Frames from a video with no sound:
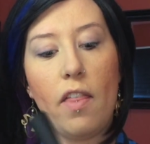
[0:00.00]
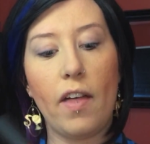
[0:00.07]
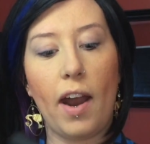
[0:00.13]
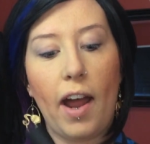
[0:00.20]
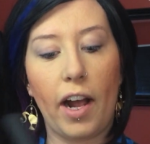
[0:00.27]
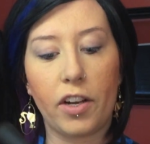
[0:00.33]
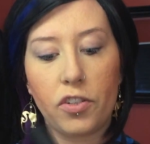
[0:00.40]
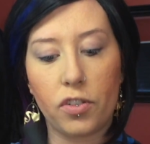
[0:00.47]

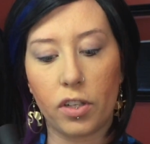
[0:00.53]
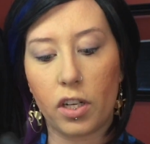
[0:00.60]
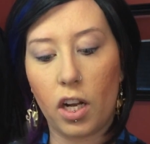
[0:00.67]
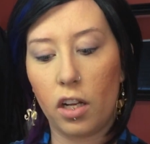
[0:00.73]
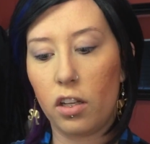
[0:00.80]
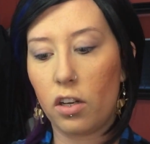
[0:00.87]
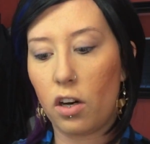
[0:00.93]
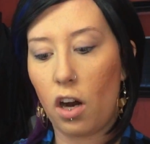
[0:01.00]
that extra
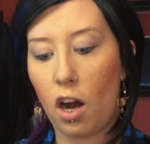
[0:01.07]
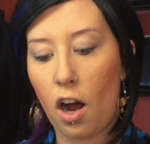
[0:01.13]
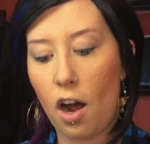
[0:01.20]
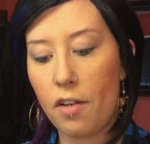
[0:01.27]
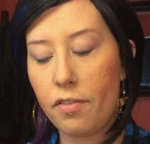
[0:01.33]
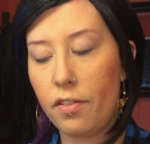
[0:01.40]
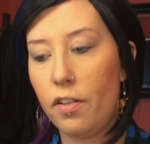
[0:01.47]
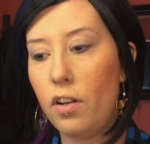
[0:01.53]
color
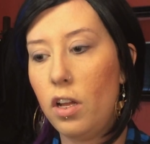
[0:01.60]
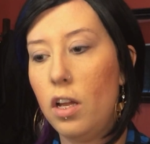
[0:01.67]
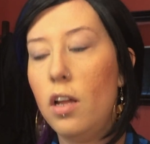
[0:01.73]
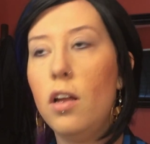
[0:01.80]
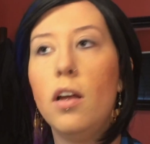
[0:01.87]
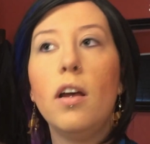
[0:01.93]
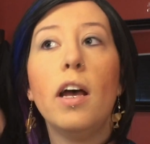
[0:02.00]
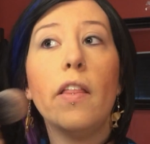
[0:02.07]
off.
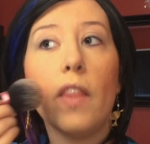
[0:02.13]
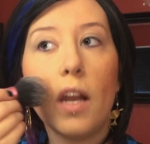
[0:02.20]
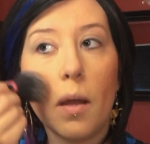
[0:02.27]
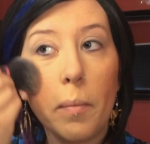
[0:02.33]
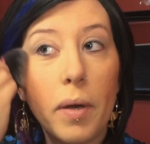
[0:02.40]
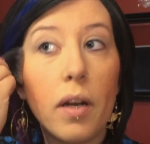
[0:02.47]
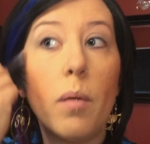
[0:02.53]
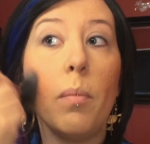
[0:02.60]
And then
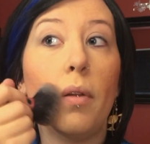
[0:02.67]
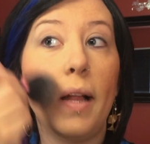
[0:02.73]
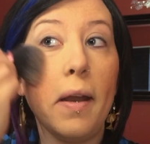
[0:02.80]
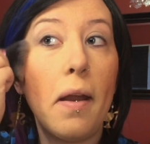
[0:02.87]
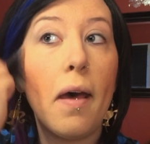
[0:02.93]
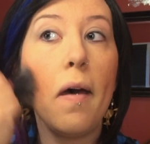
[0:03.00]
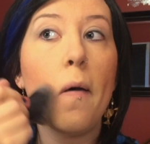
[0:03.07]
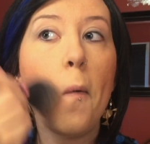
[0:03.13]
I'm going to
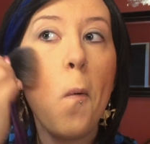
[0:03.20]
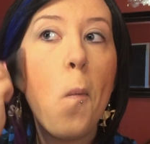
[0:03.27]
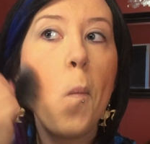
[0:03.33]
blend it,